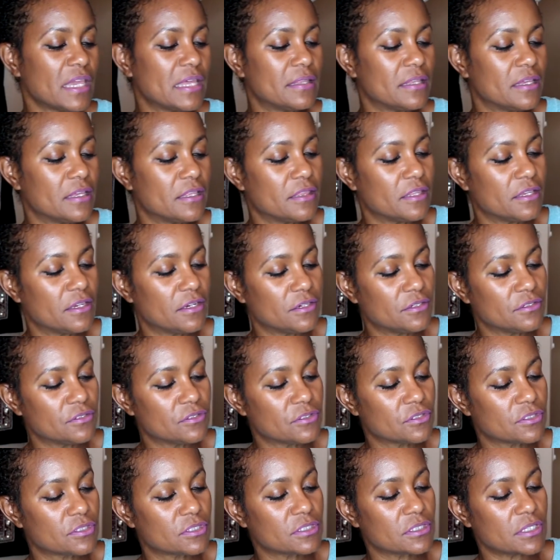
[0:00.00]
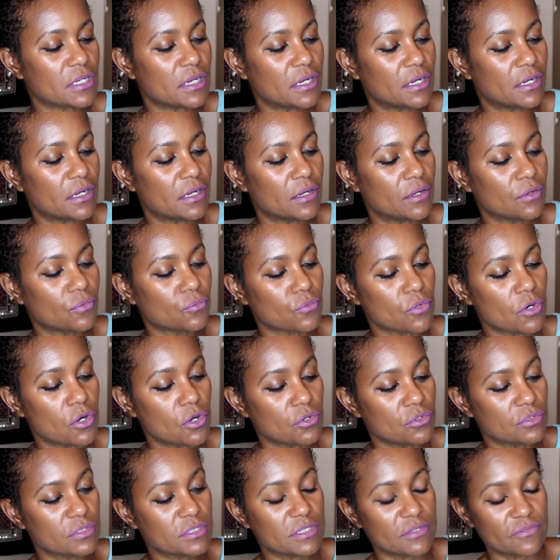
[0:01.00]
And then there's
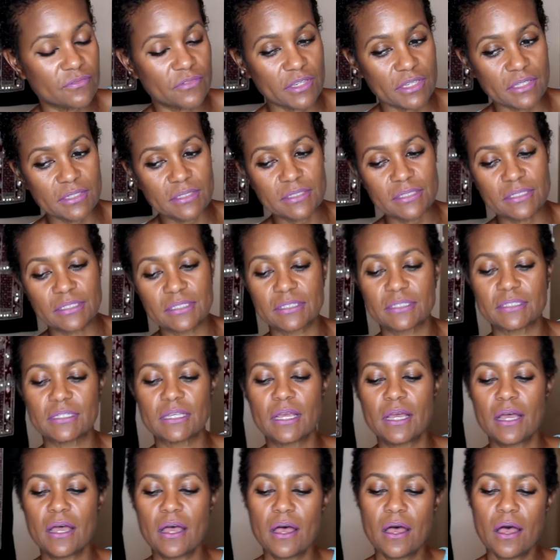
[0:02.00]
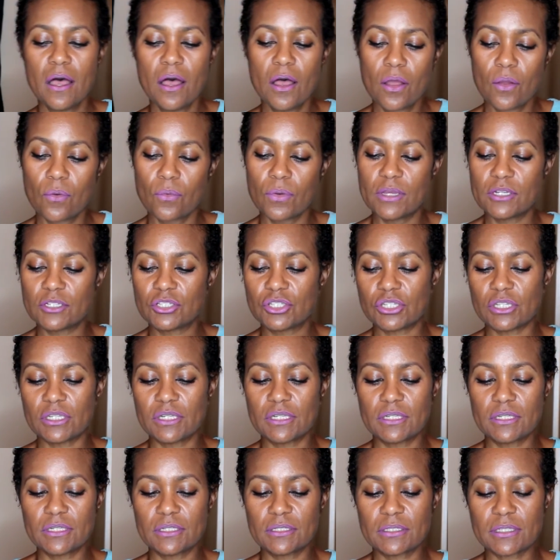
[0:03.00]
Rose des Vents, which
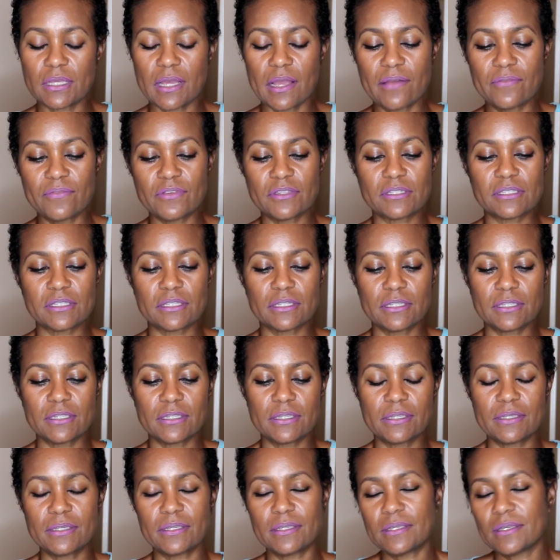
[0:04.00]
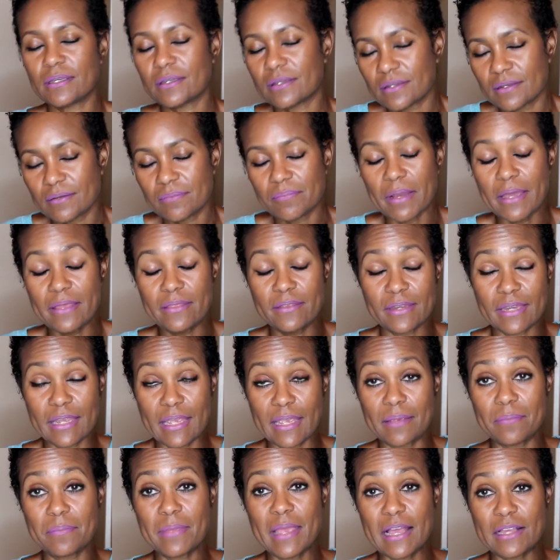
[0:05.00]
is obviously by the
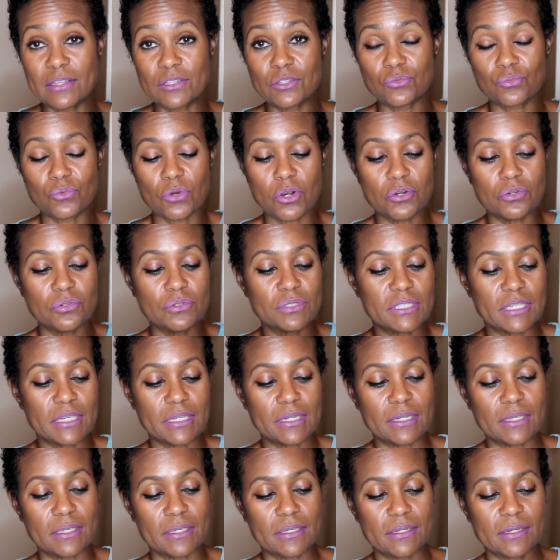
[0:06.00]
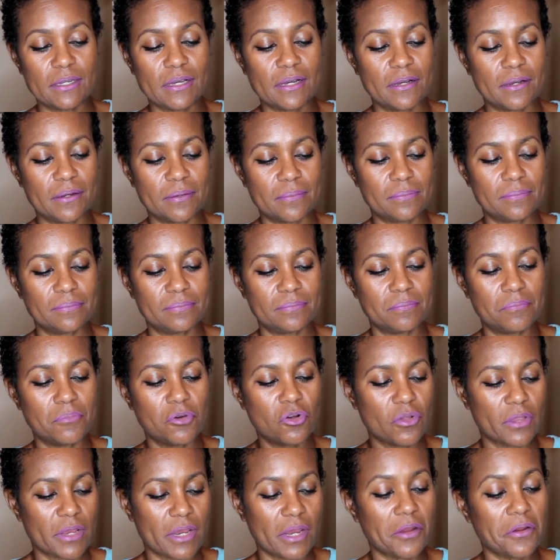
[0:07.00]
name has rose in it,
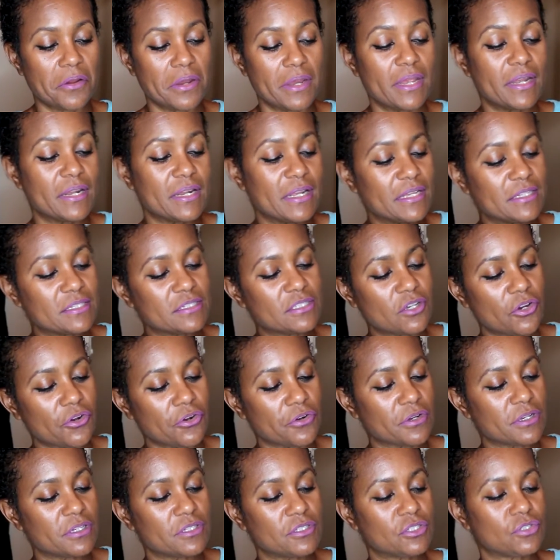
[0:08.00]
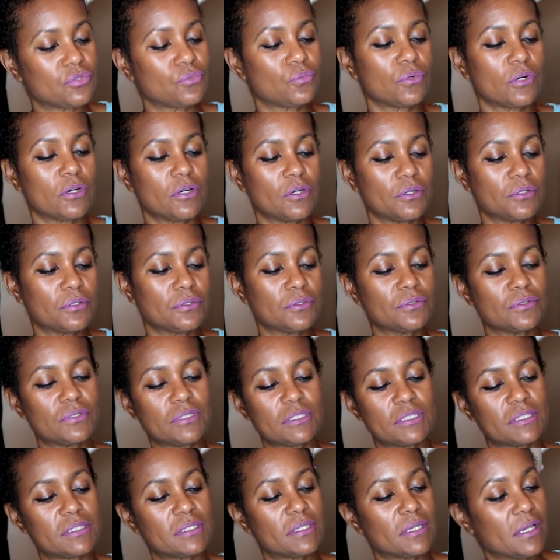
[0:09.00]
Bulgarian and Turkish
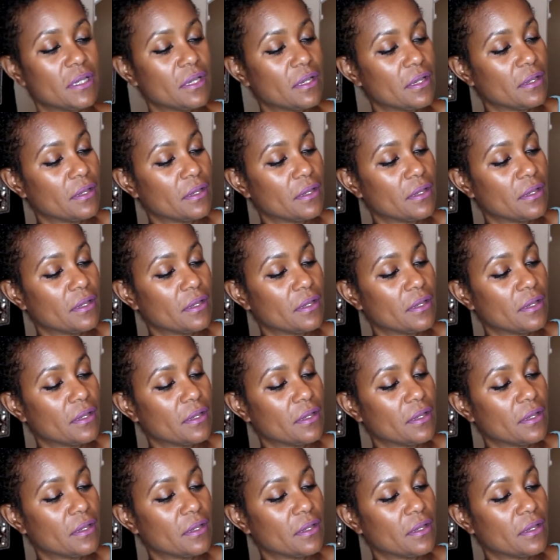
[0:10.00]
rose.